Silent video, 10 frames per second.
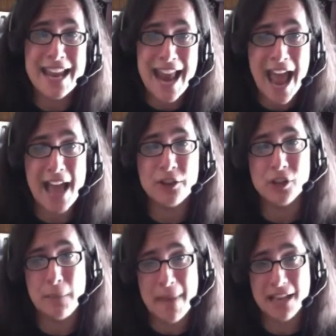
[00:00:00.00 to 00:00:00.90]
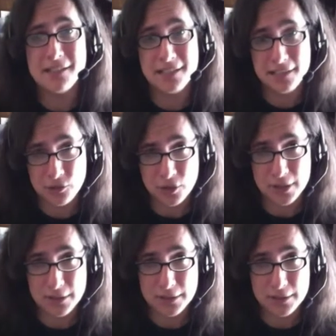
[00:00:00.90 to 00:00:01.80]
can actually make
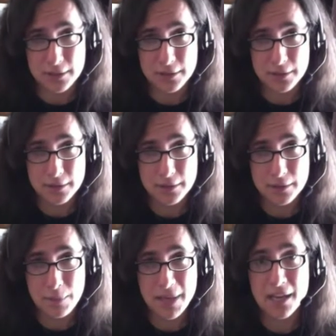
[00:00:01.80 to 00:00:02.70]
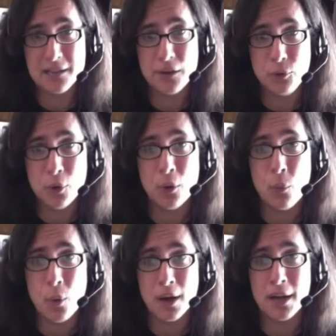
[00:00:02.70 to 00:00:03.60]
decisions. Because if you're
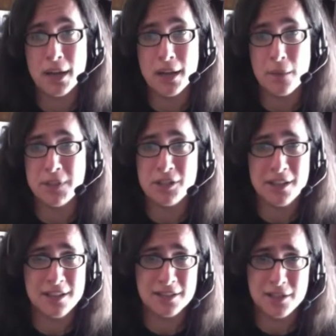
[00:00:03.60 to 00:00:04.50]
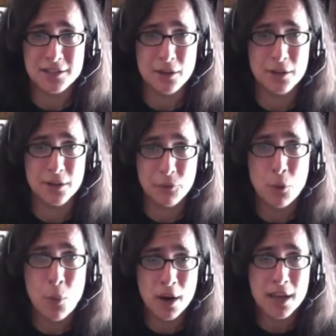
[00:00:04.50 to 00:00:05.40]
working, particularly as a consultant, if
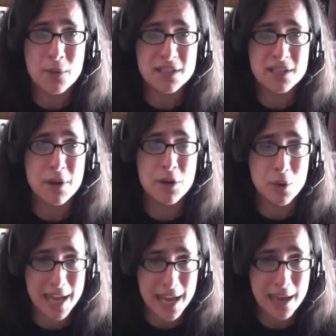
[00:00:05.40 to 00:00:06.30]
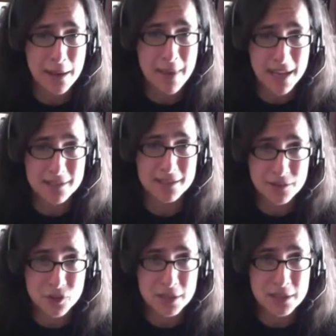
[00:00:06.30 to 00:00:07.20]
you're working with someone who can't make
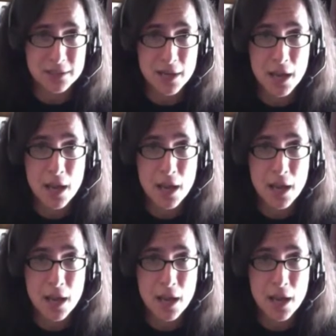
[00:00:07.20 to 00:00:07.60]
decisions,